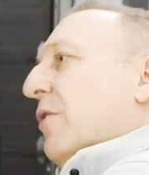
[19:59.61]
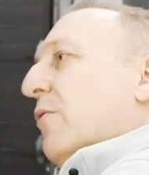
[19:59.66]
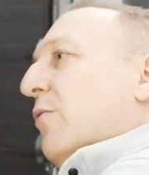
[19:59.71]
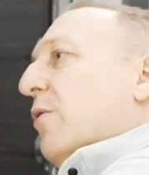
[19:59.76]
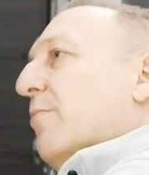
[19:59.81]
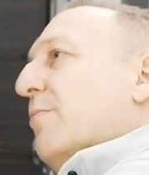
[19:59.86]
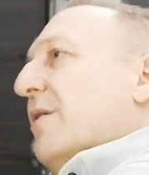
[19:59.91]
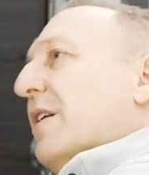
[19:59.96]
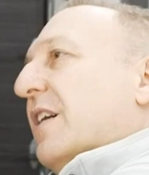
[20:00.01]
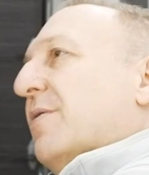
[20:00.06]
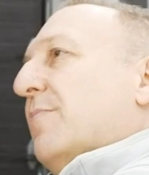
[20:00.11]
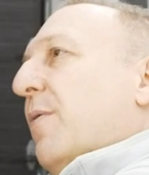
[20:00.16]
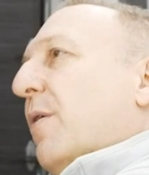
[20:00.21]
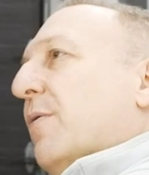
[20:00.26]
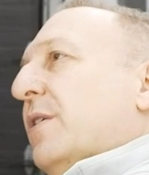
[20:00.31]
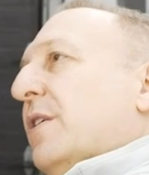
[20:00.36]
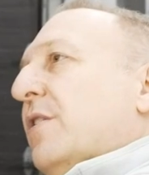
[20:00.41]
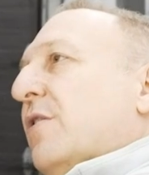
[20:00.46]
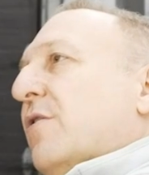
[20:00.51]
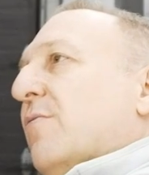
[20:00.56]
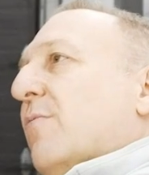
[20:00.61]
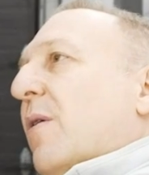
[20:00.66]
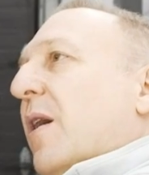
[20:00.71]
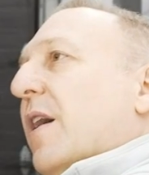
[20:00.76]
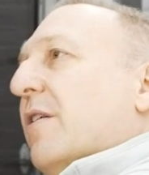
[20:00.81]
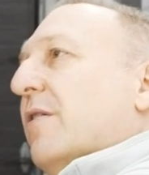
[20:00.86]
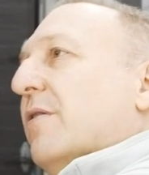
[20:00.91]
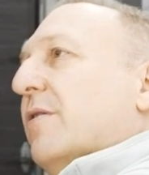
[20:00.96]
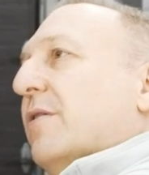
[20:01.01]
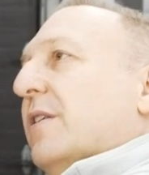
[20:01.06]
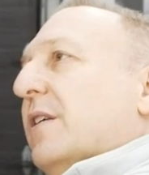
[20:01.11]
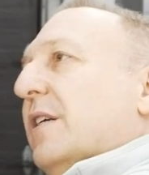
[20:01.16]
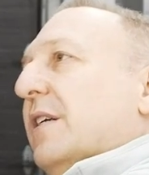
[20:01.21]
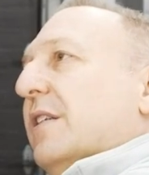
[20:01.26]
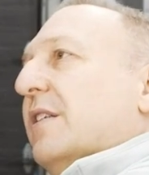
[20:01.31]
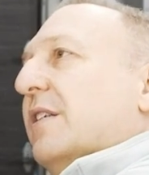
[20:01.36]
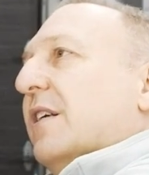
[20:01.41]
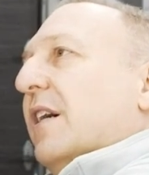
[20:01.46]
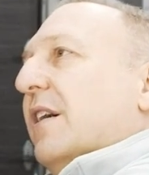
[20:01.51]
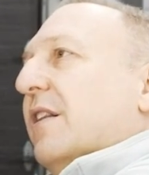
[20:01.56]
we'll be exposing 2 wires
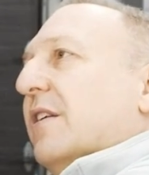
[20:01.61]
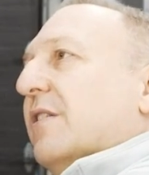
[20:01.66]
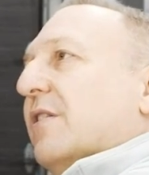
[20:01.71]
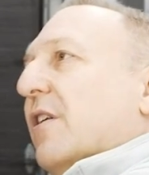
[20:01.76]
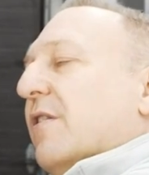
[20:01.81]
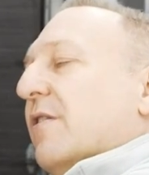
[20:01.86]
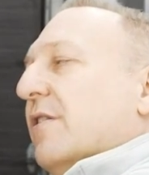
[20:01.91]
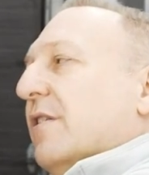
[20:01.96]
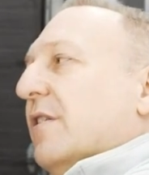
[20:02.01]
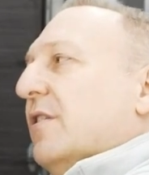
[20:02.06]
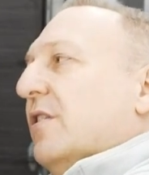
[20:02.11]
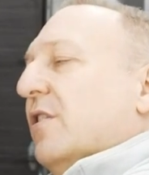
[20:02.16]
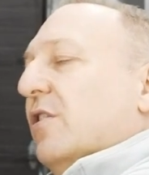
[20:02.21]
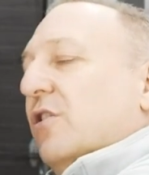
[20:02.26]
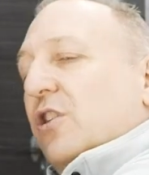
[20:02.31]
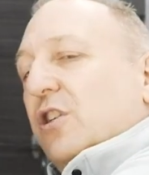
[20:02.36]
inside this harness,